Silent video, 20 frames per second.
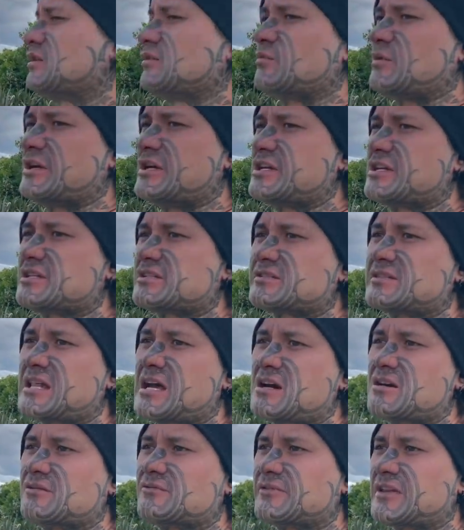where he is
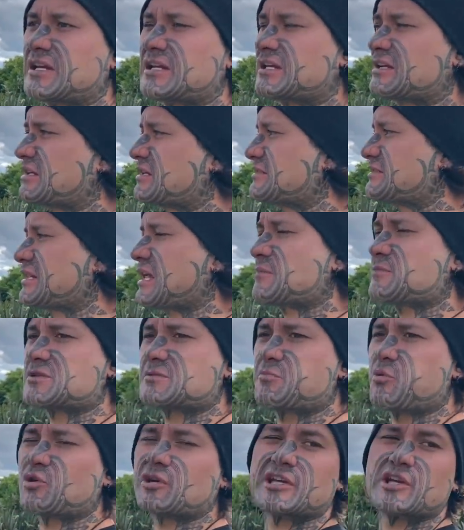now then his name was
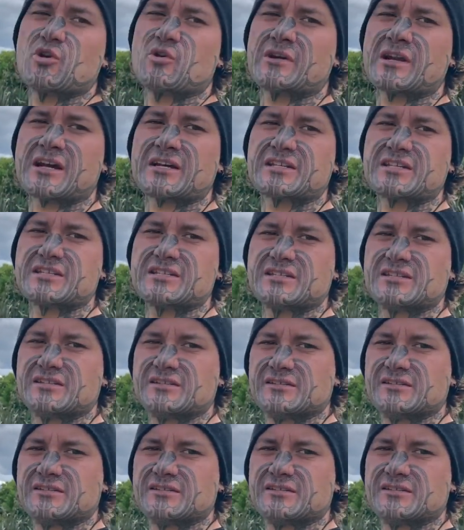Pukeonaki